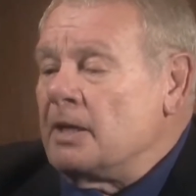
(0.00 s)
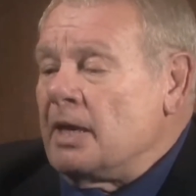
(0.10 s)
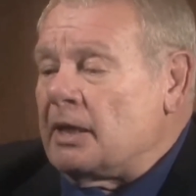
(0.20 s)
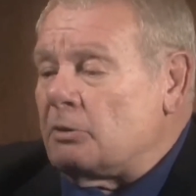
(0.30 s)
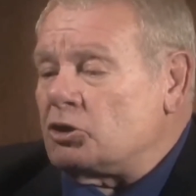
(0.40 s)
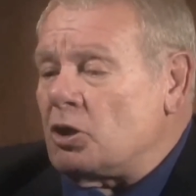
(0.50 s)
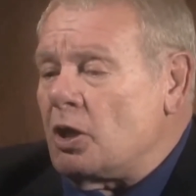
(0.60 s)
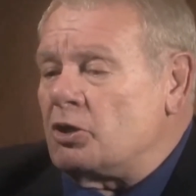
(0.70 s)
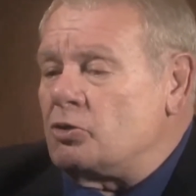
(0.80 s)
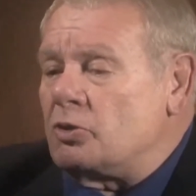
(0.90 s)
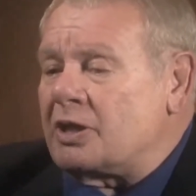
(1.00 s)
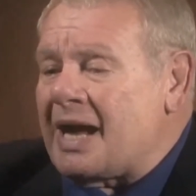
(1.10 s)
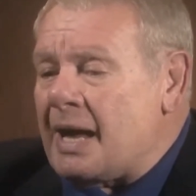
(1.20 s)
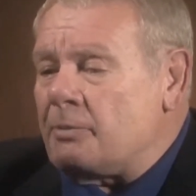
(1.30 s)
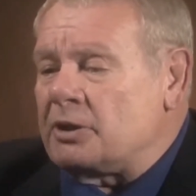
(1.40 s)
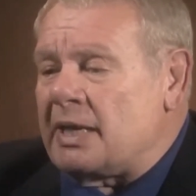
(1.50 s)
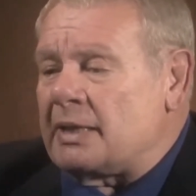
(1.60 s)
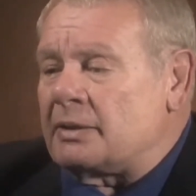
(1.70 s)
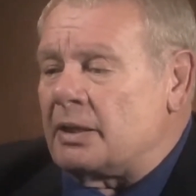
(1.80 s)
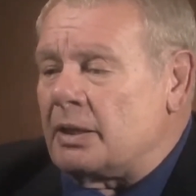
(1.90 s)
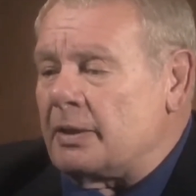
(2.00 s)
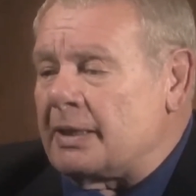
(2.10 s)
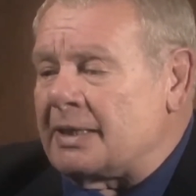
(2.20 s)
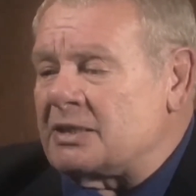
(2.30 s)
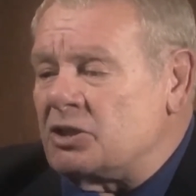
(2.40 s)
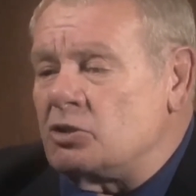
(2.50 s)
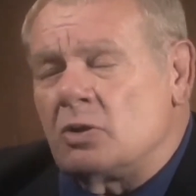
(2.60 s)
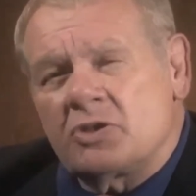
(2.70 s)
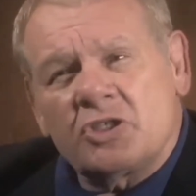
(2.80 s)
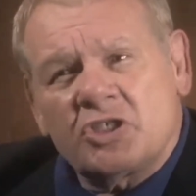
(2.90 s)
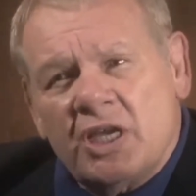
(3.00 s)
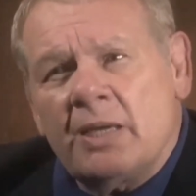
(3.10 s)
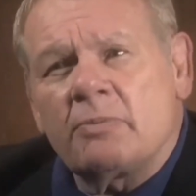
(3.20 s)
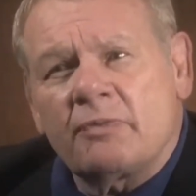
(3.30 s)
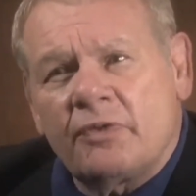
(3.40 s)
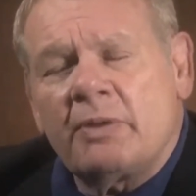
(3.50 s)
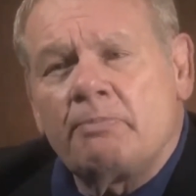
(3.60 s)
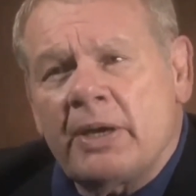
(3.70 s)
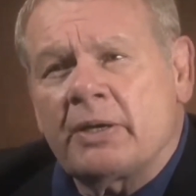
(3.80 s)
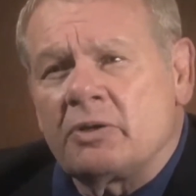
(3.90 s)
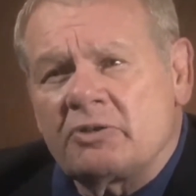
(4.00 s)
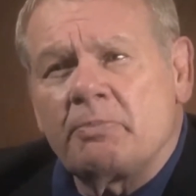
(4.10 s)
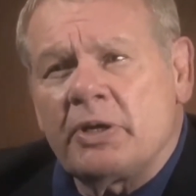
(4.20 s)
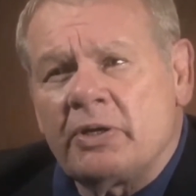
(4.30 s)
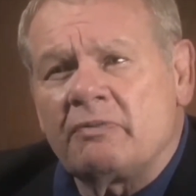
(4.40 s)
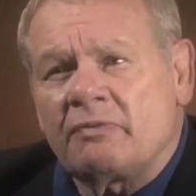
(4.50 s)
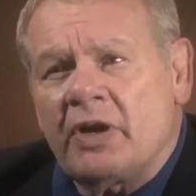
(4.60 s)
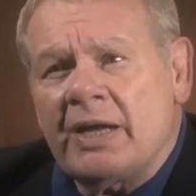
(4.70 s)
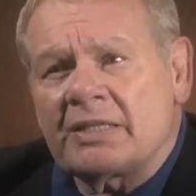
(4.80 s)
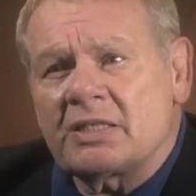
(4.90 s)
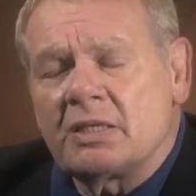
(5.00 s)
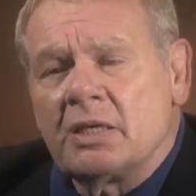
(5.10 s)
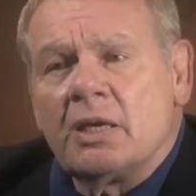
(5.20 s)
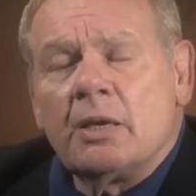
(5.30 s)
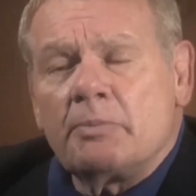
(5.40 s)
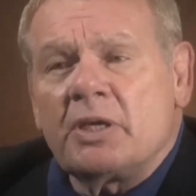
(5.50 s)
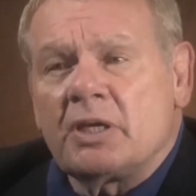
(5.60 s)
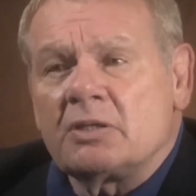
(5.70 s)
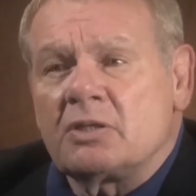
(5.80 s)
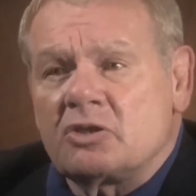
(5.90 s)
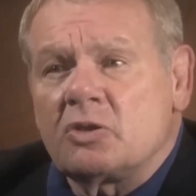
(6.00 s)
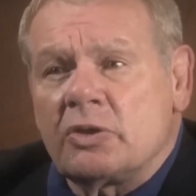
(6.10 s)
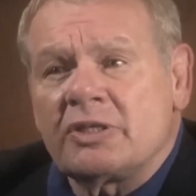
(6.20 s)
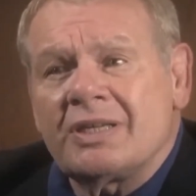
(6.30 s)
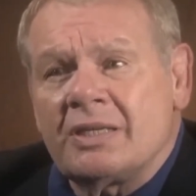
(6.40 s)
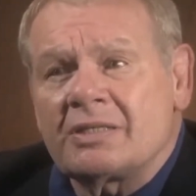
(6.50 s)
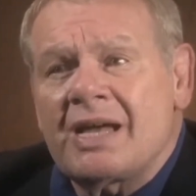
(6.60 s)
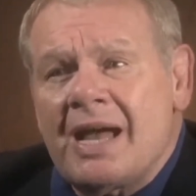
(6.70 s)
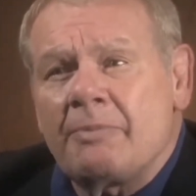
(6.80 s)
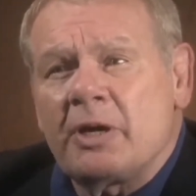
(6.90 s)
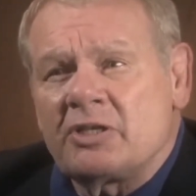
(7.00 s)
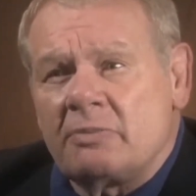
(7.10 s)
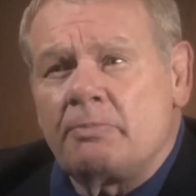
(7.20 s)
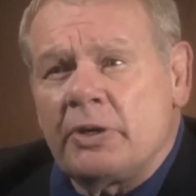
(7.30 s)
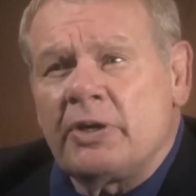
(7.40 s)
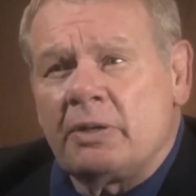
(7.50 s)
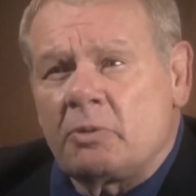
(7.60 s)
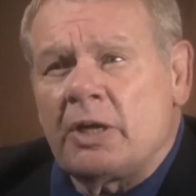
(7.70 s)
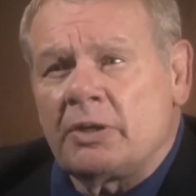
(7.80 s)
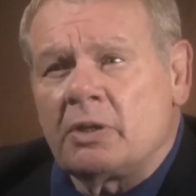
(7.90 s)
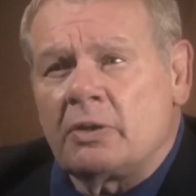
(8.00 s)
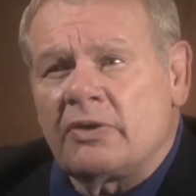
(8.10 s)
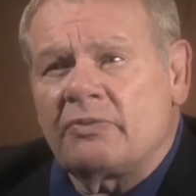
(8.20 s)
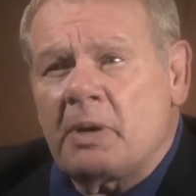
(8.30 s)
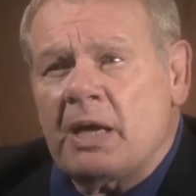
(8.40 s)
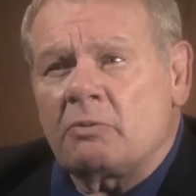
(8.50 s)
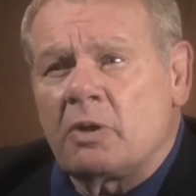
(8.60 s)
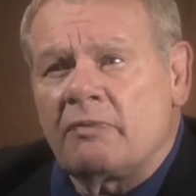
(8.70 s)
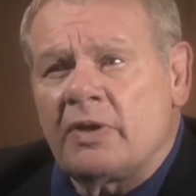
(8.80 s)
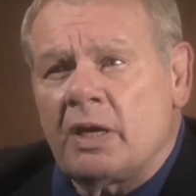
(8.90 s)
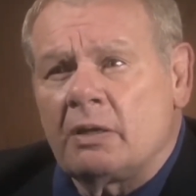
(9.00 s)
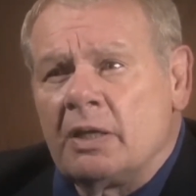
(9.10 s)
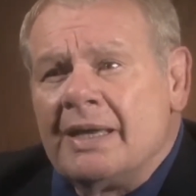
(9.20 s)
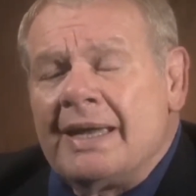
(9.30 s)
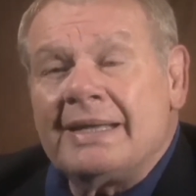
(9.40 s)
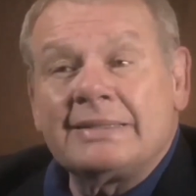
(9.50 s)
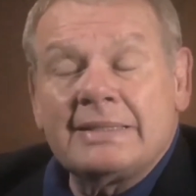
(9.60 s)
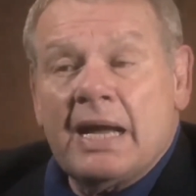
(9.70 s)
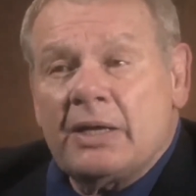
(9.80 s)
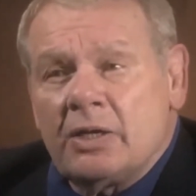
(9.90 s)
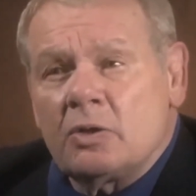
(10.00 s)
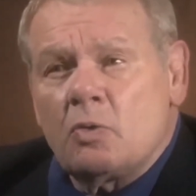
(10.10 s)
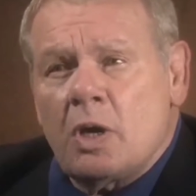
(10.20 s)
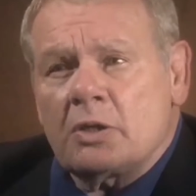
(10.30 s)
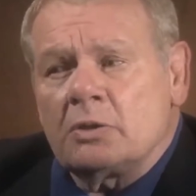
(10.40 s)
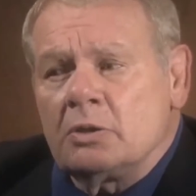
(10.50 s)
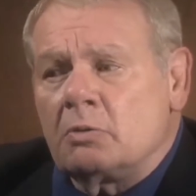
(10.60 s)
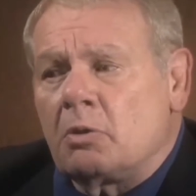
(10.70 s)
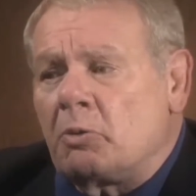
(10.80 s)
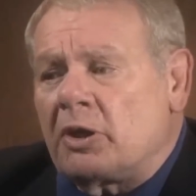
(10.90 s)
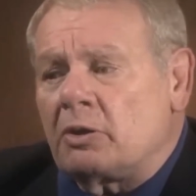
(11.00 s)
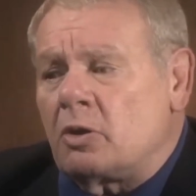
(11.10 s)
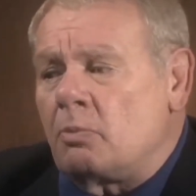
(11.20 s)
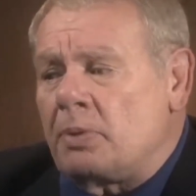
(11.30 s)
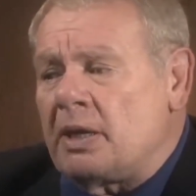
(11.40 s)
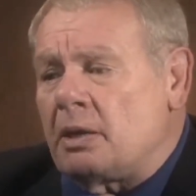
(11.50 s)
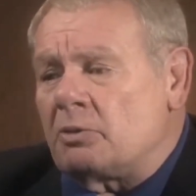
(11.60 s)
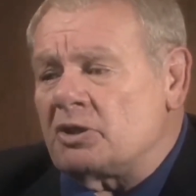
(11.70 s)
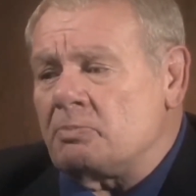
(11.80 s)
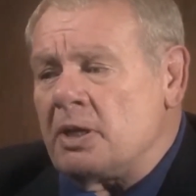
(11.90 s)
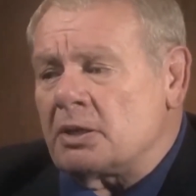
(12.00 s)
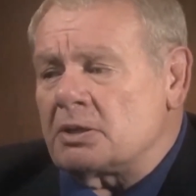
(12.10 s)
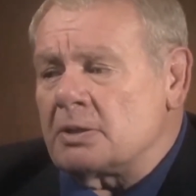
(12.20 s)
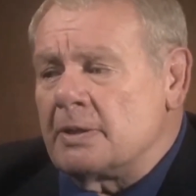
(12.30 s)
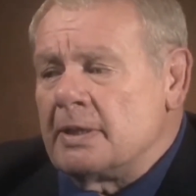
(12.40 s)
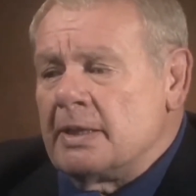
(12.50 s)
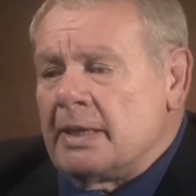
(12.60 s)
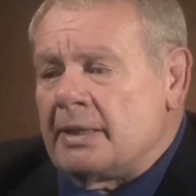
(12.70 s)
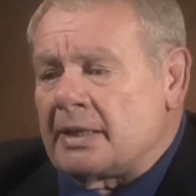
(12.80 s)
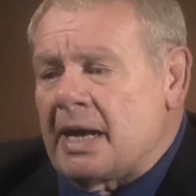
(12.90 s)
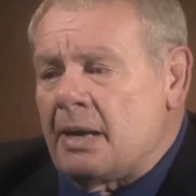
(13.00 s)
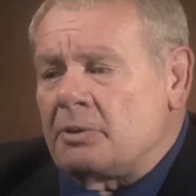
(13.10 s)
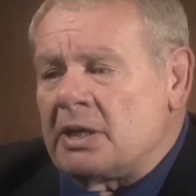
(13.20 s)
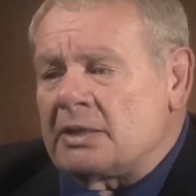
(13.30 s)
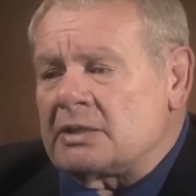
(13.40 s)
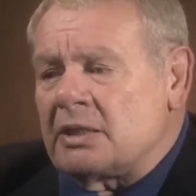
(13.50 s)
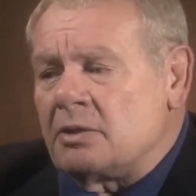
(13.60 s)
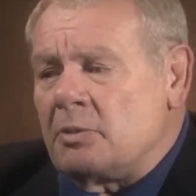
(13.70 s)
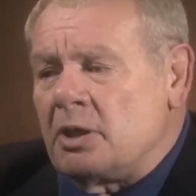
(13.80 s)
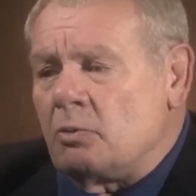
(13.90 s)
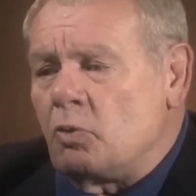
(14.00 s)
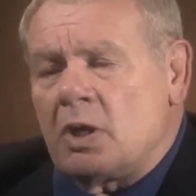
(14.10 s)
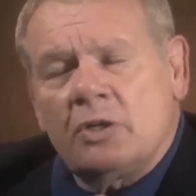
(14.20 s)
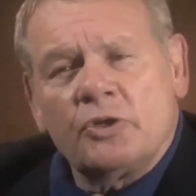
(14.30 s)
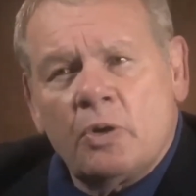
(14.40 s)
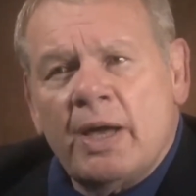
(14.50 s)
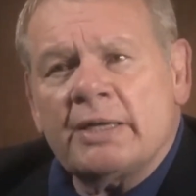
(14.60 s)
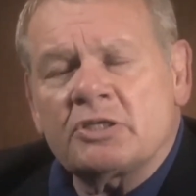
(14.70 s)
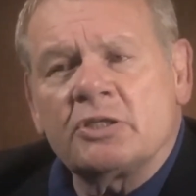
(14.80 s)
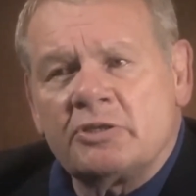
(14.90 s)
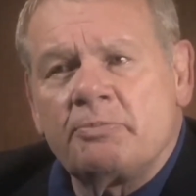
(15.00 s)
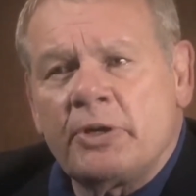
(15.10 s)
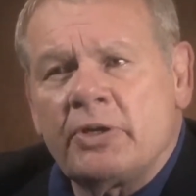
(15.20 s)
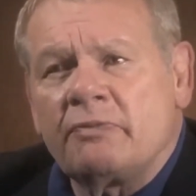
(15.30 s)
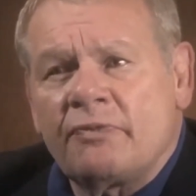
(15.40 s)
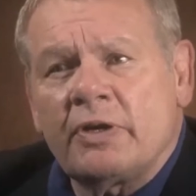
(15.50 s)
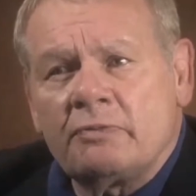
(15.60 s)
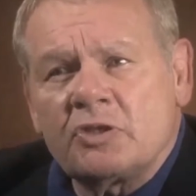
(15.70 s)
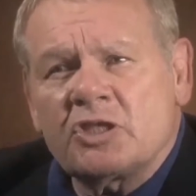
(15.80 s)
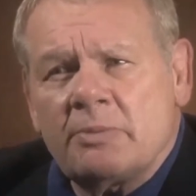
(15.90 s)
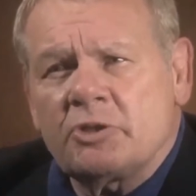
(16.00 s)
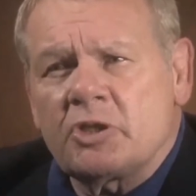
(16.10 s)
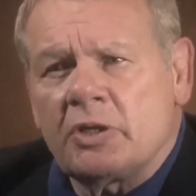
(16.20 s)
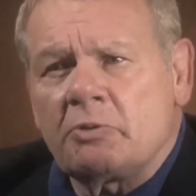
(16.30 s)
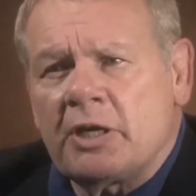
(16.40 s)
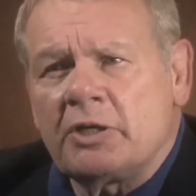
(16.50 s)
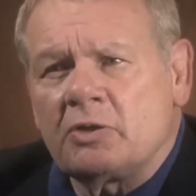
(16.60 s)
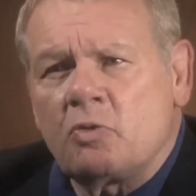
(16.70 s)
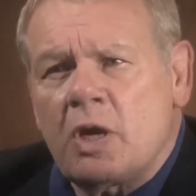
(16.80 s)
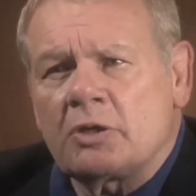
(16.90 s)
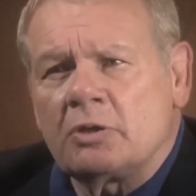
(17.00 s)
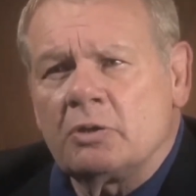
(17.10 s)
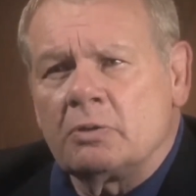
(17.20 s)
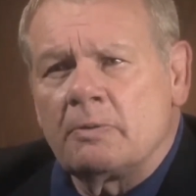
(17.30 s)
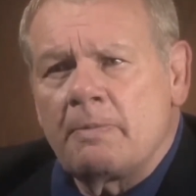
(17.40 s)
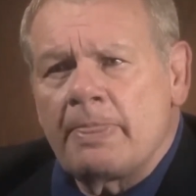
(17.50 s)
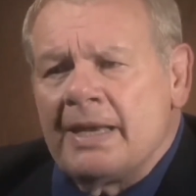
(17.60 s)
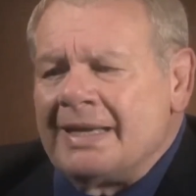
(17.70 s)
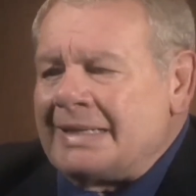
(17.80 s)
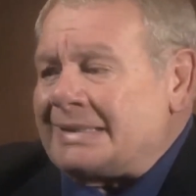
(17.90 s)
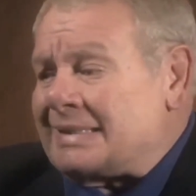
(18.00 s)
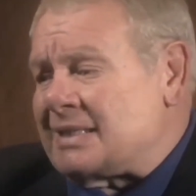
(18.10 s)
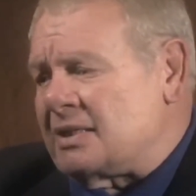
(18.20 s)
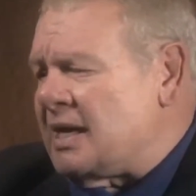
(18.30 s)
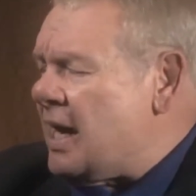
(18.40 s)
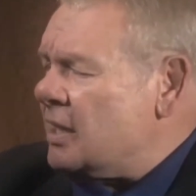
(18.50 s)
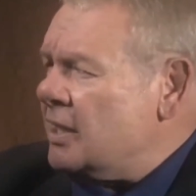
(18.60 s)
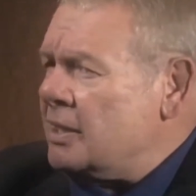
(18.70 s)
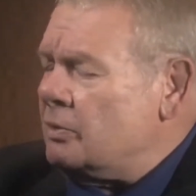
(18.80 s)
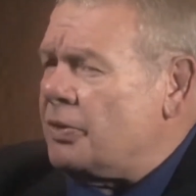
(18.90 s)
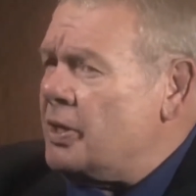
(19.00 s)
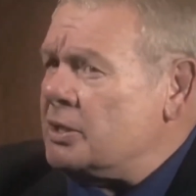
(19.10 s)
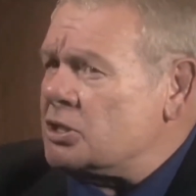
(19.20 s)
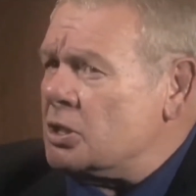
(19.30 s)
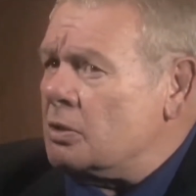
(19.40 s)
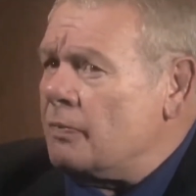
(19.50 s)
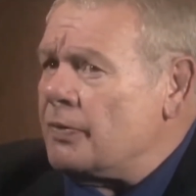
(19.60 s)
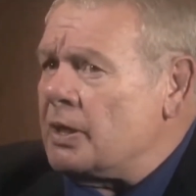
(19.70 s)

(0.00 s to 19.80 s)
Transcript: And I was talking to the commandant there, and I said, "You know, it's a shame that Fred Becker is buried in France, because the story said his comrades had buried him right there on the spot where he fell. And he's not here in Waterloo where we could go pay our respects." And the commandant said to me, "Well, no, actually he's buried in Fairview Cemetery right here in Waterloo." And I said, "Golly, I don't think so.